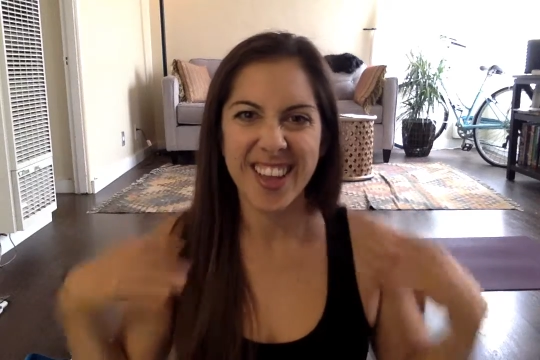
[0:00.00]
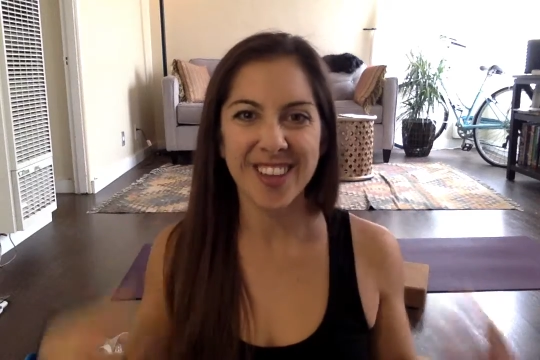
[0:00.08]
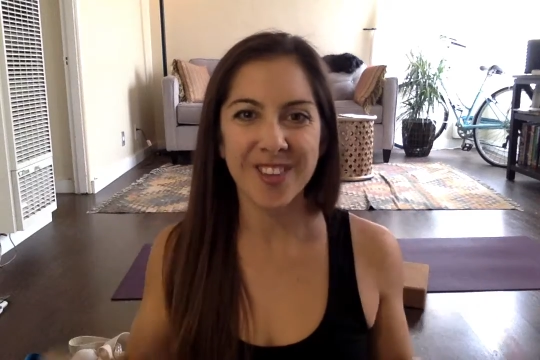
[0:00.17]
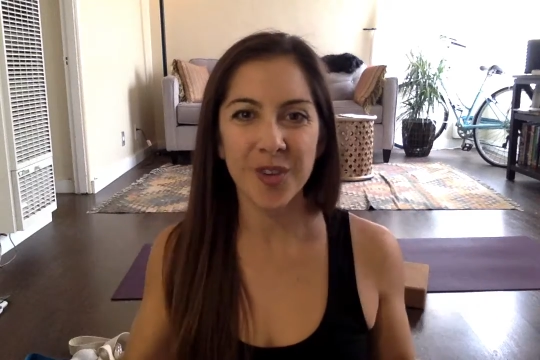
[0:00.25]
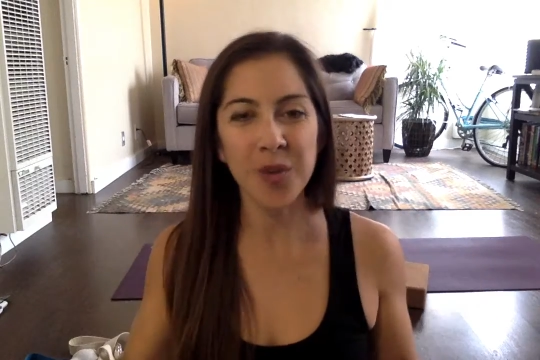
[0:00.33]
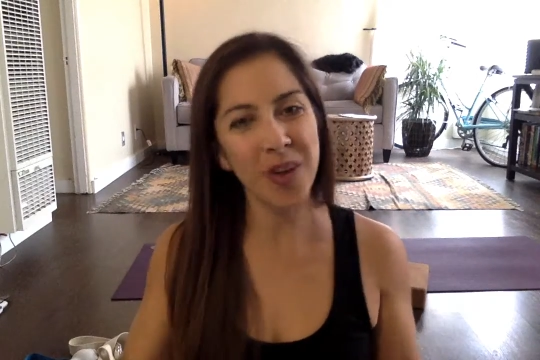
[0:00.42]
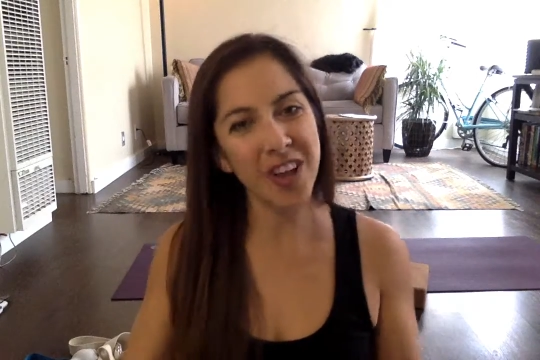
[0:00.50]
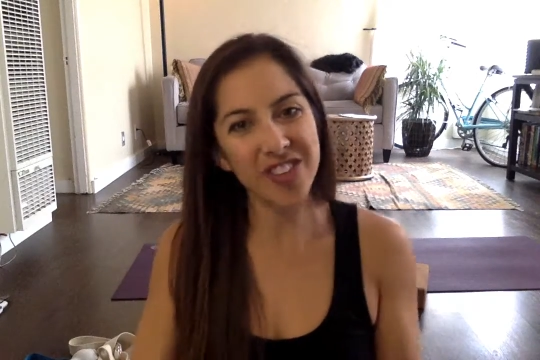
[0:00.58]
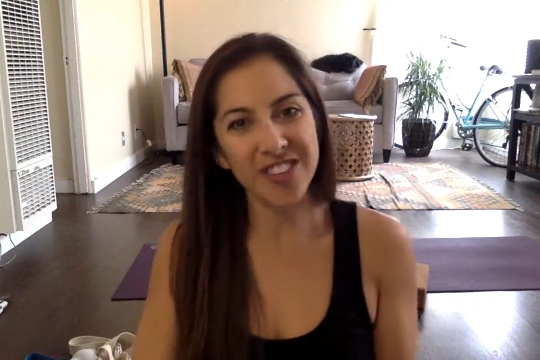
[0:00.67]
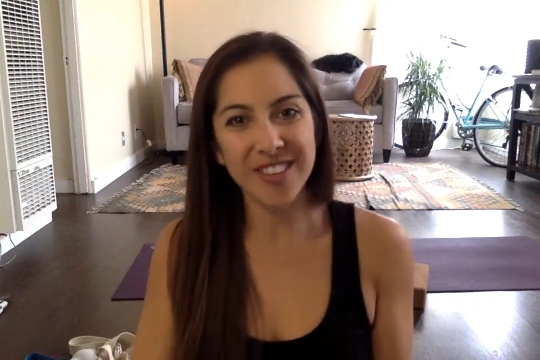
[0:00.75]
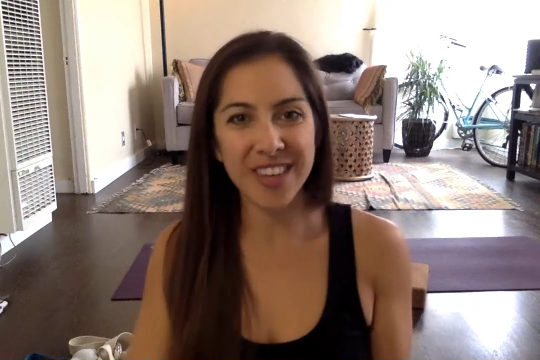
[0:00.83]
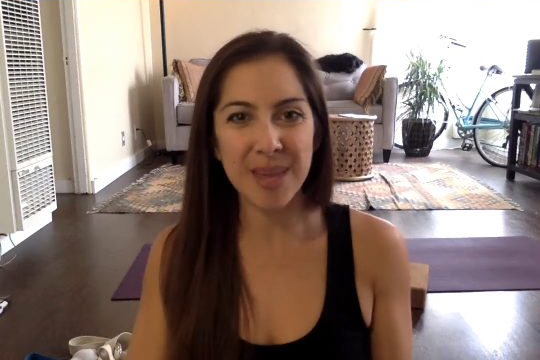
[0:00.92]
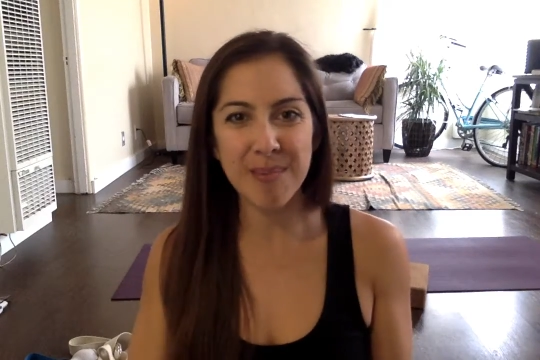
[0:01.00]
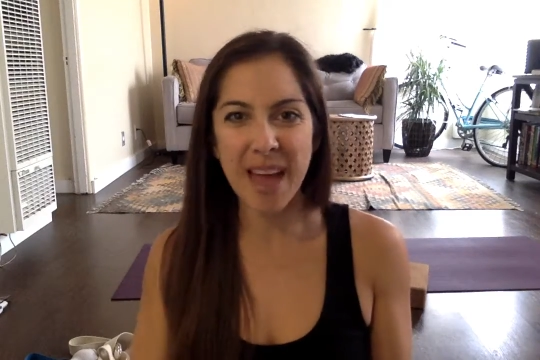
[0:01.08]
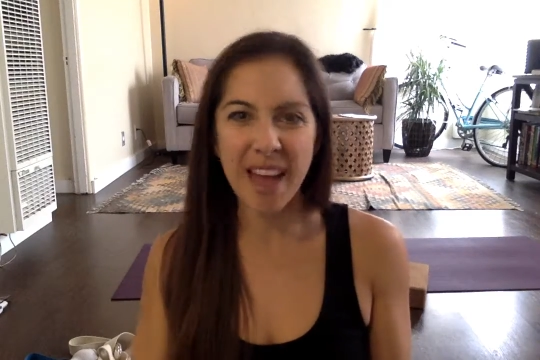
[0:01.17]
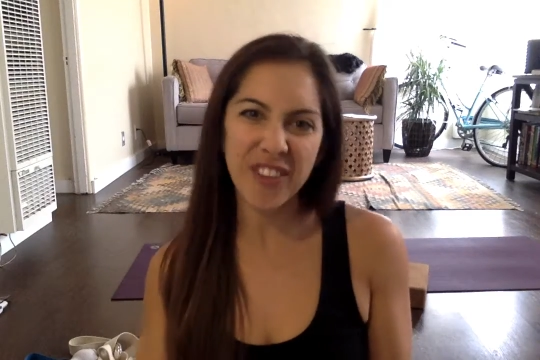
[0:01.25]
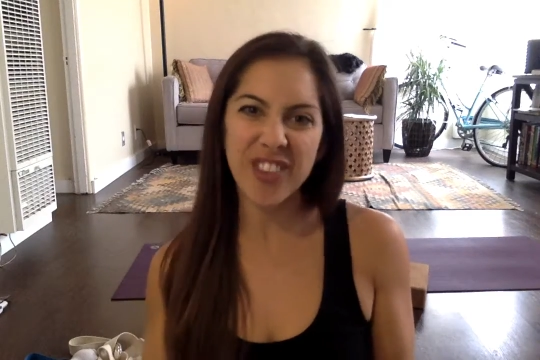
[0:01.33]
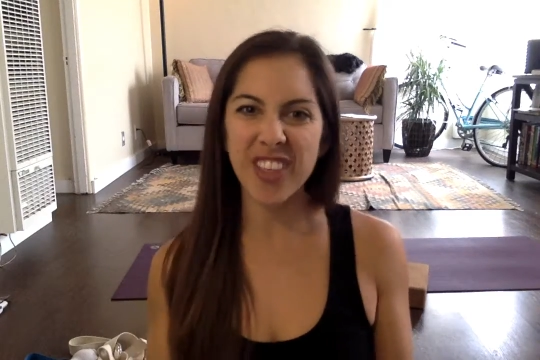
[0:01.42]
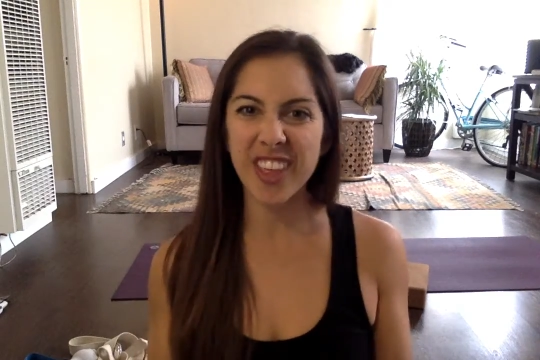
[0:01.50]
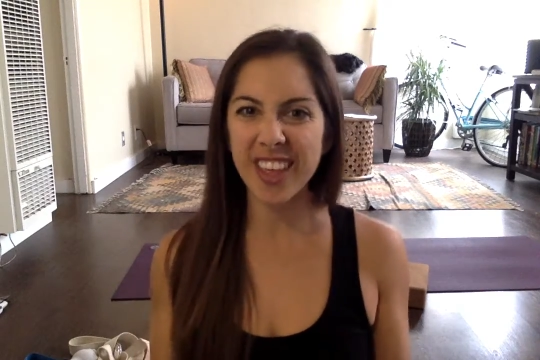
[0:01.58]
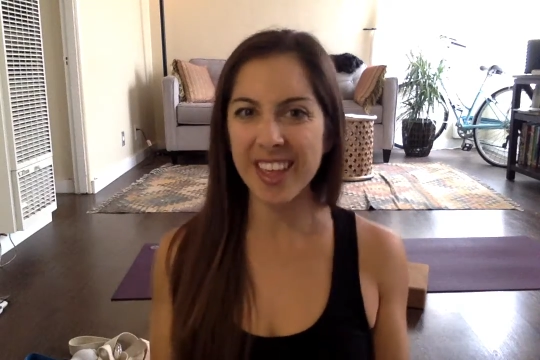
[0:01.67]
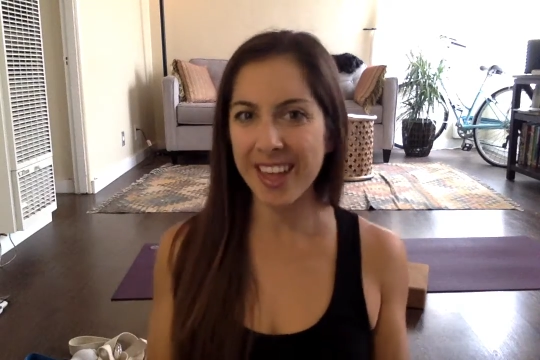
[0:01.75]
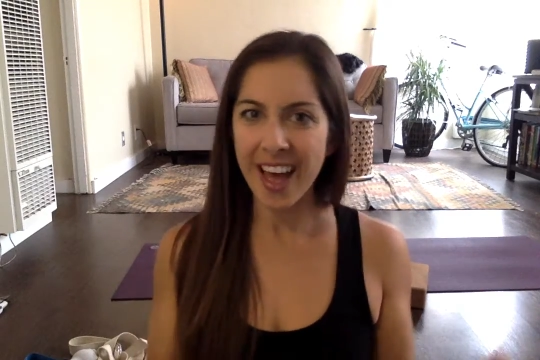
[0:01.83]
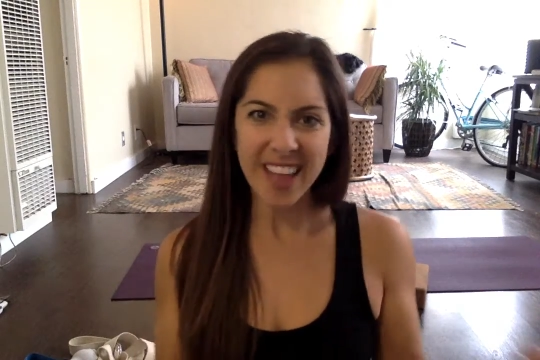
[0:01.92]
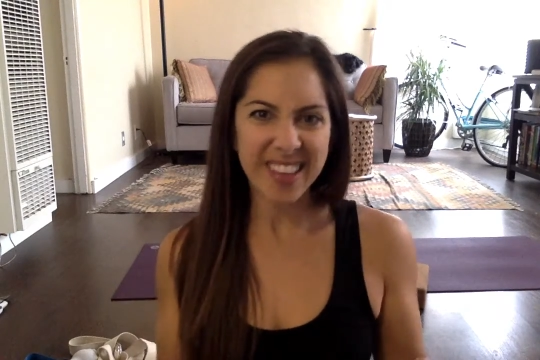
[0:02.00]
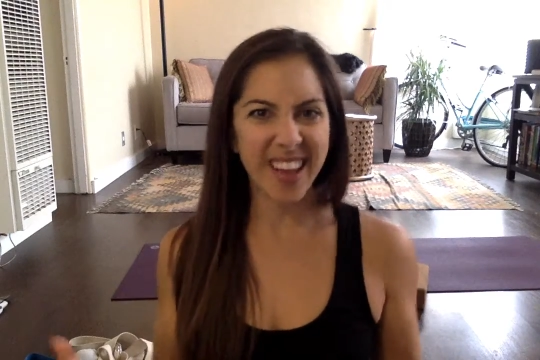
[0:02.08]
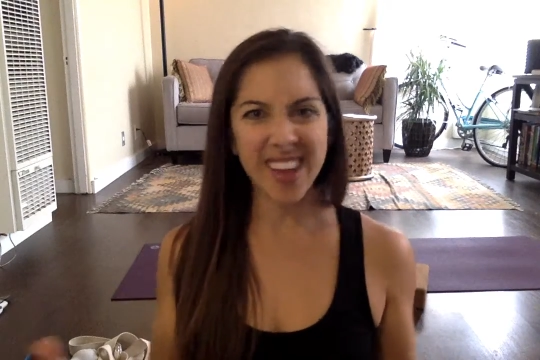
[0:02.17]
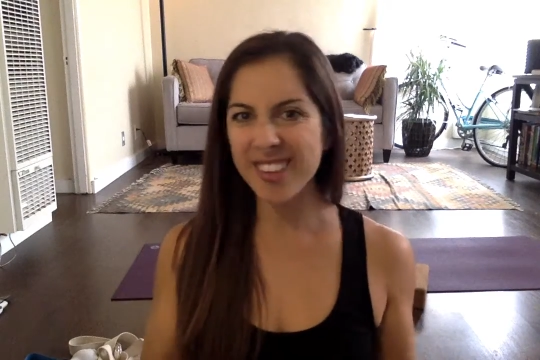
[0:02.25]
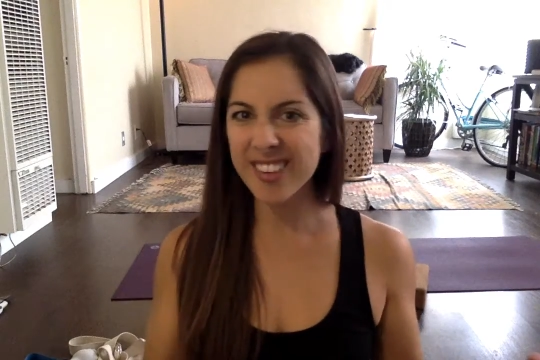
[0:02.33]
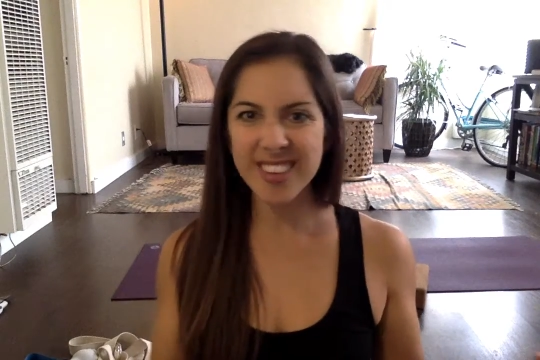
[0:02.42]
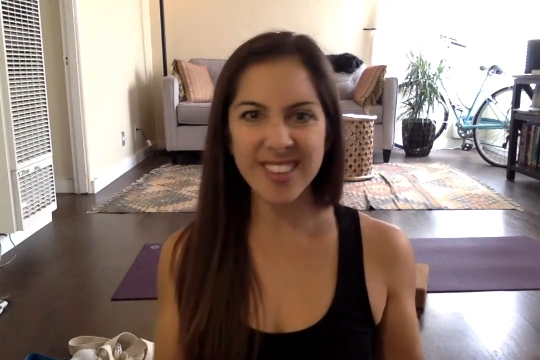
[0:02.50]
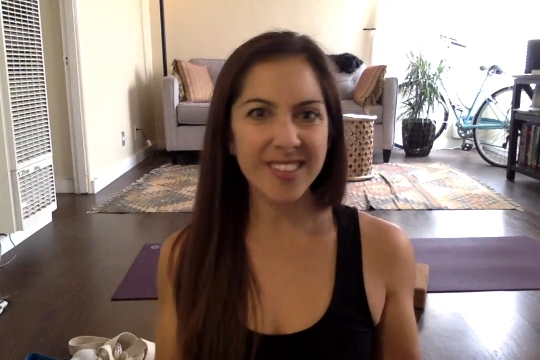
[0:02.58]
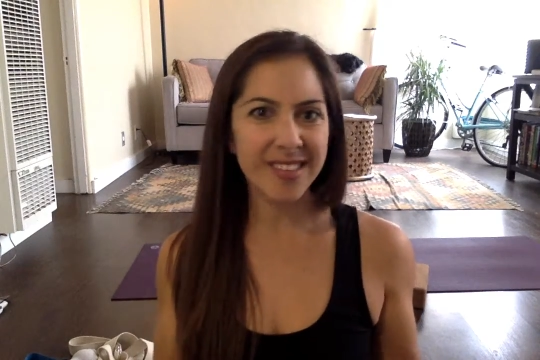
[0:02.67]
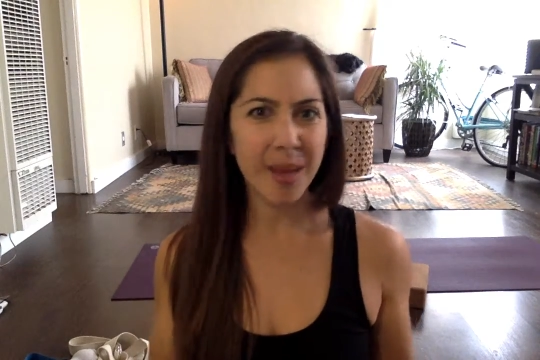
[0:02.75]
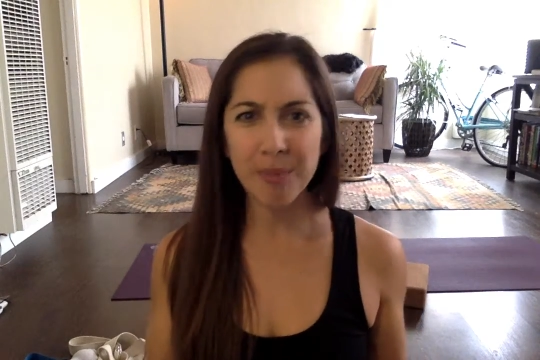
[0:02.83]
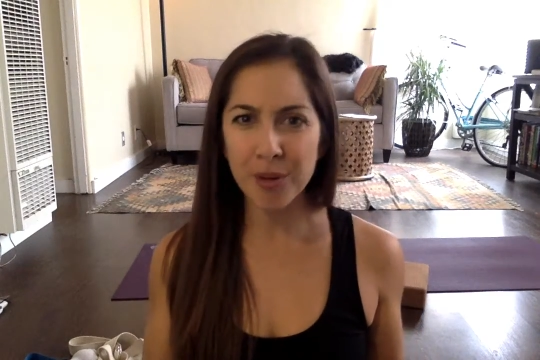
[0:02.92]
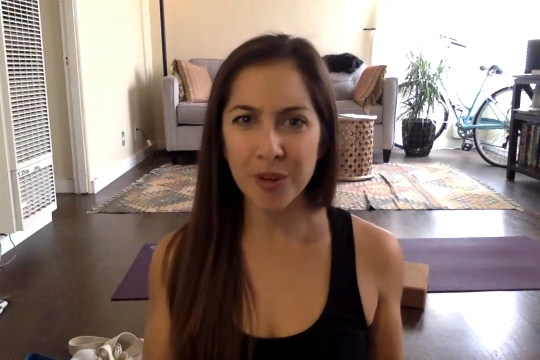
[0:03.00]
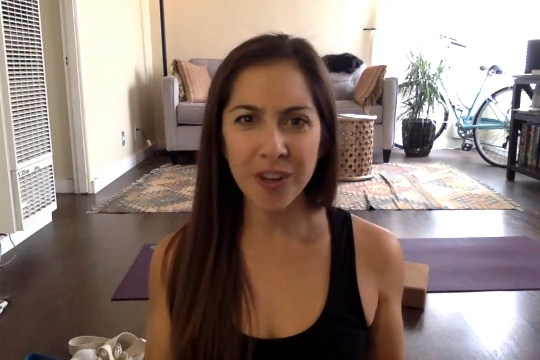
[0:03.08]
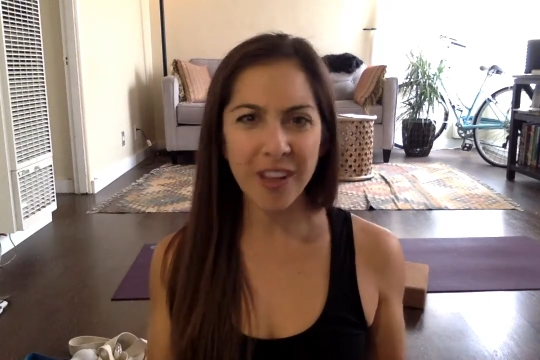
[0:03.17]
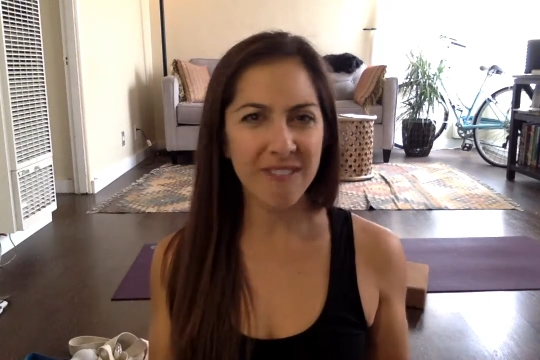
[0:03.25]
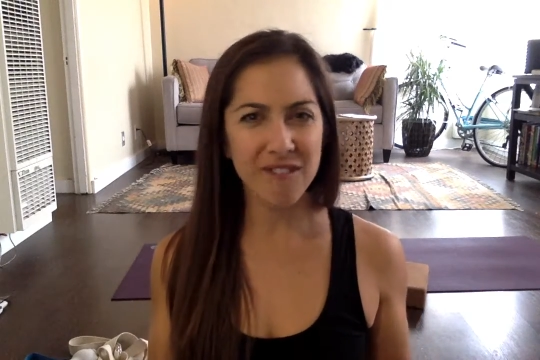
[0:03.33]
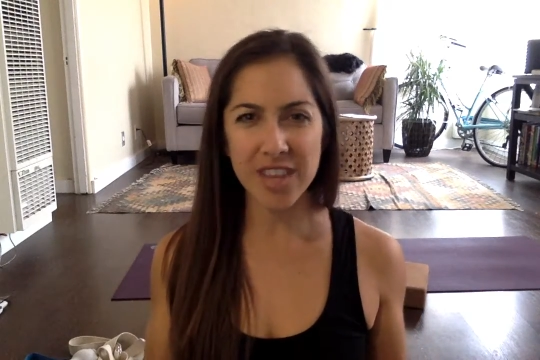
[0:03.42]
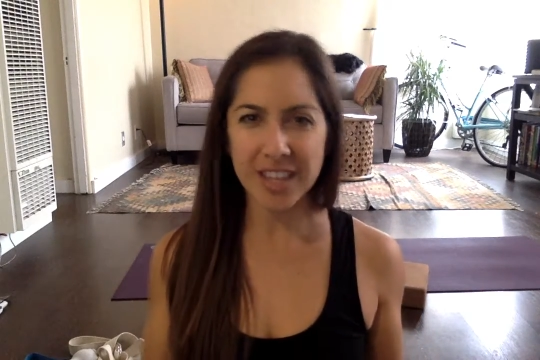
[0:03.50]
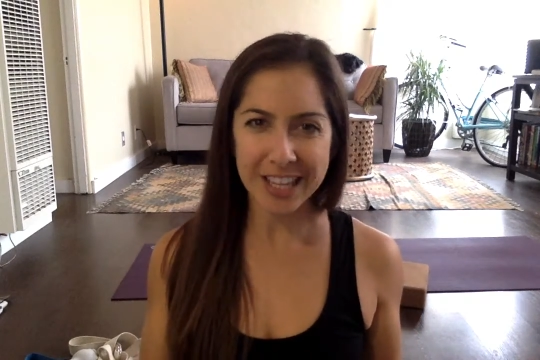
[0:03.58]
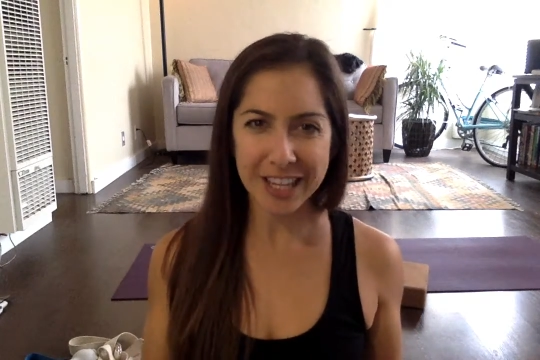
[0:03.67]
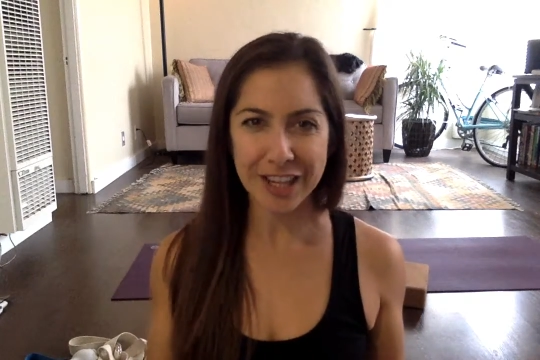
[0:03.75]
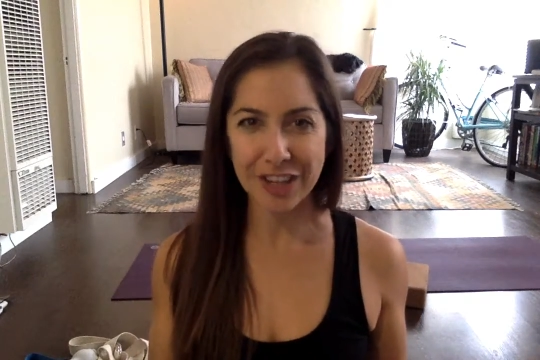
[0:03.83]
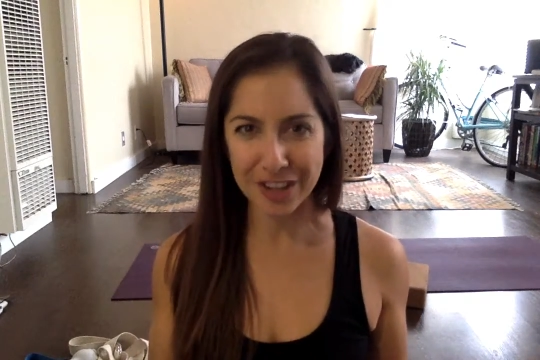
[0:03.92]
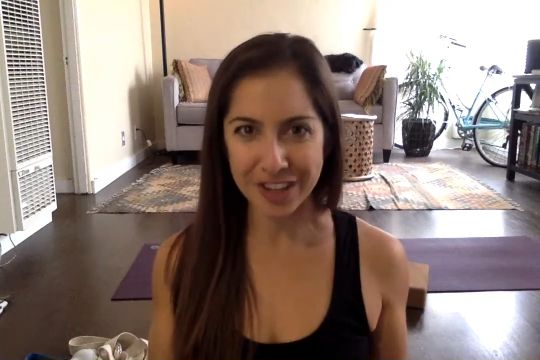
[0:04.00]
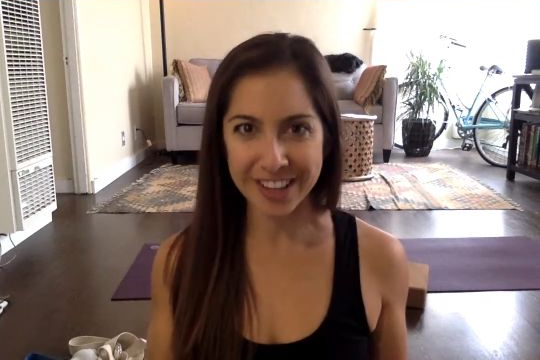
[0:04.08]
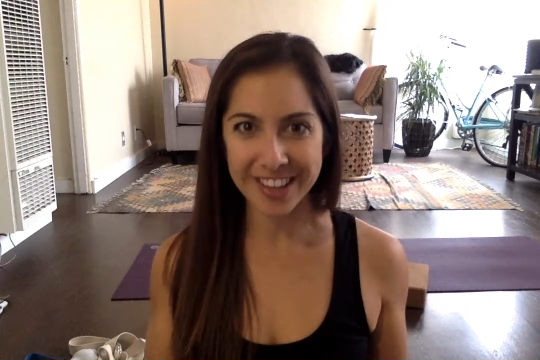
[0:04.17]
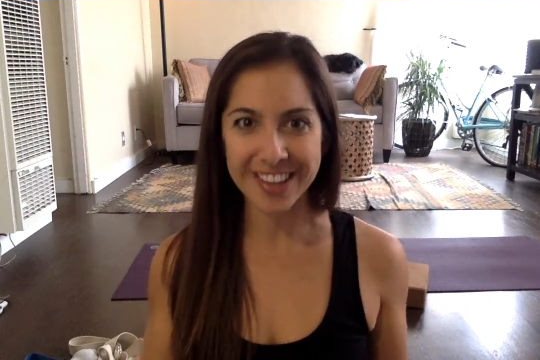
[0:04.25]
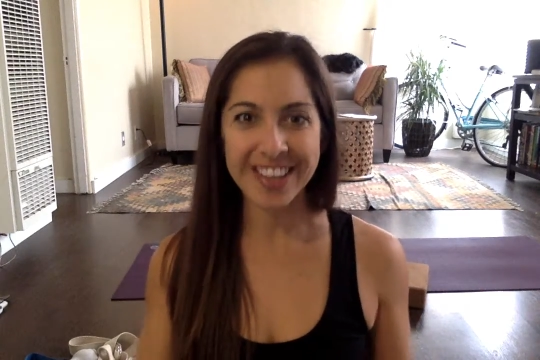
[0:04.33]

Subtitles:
So we want to just keep everything nice and supple and feeling good.